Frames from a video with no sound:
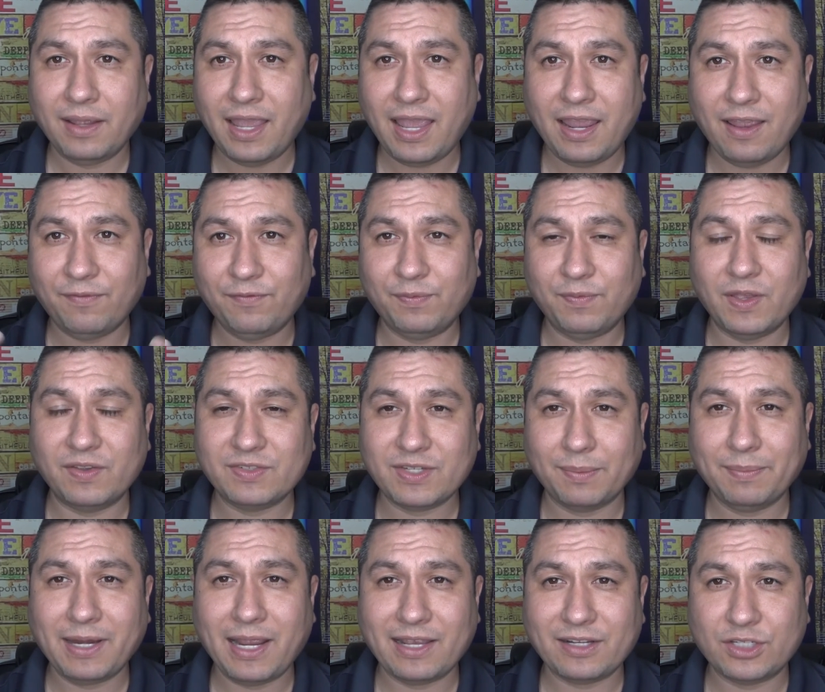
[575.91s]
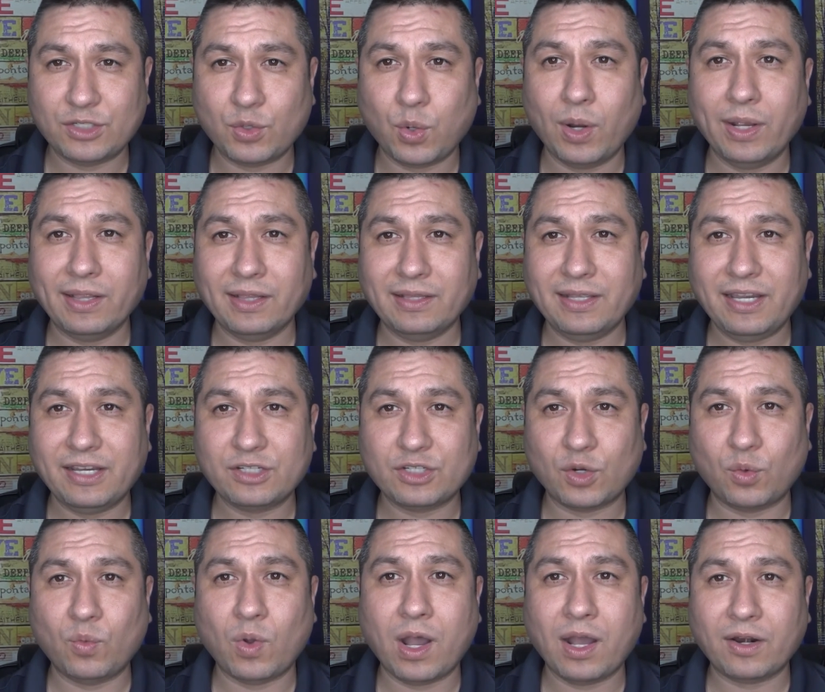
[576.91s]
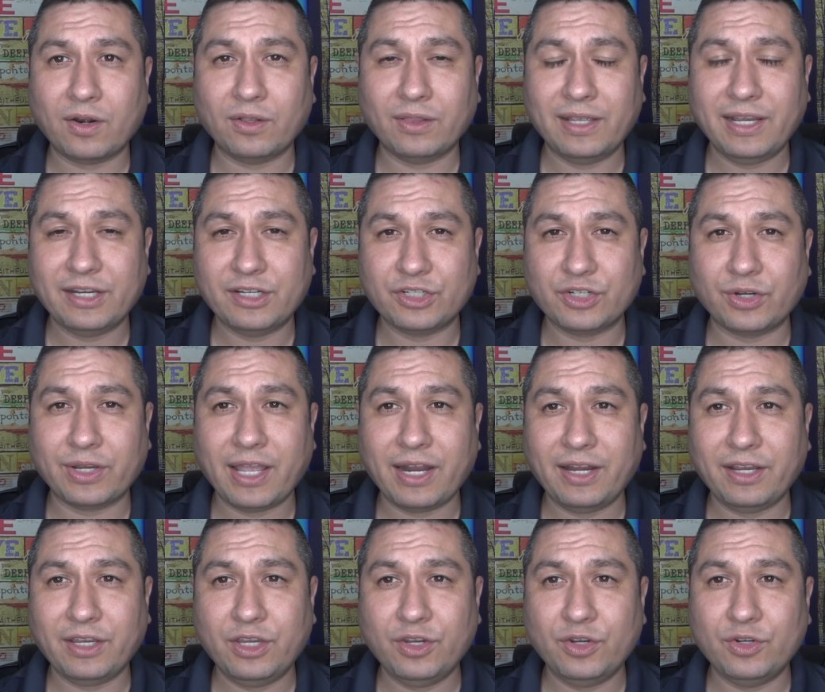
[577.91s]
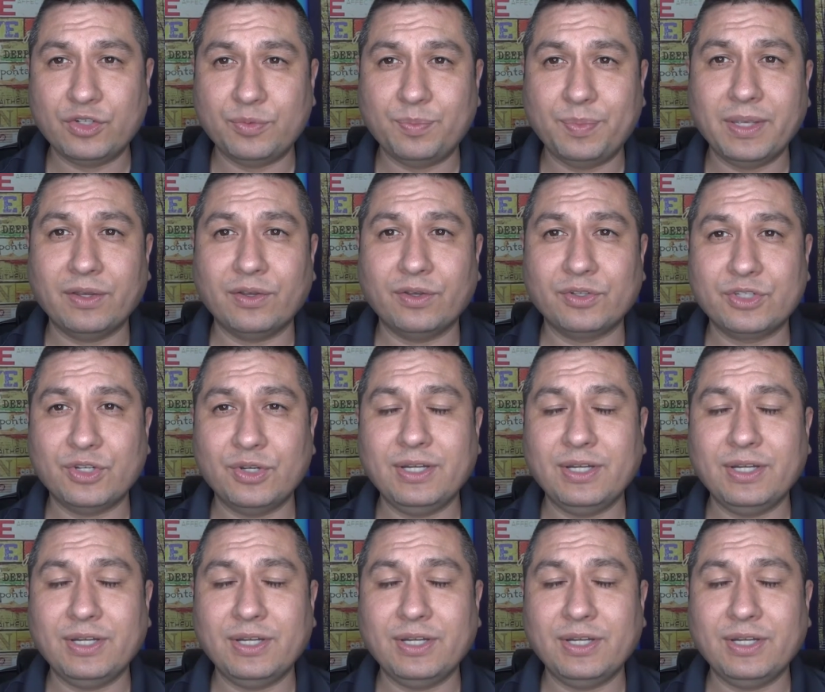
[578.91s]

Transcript: hey, if somebody has toilet leaks or water leaks, you're getting huge bills.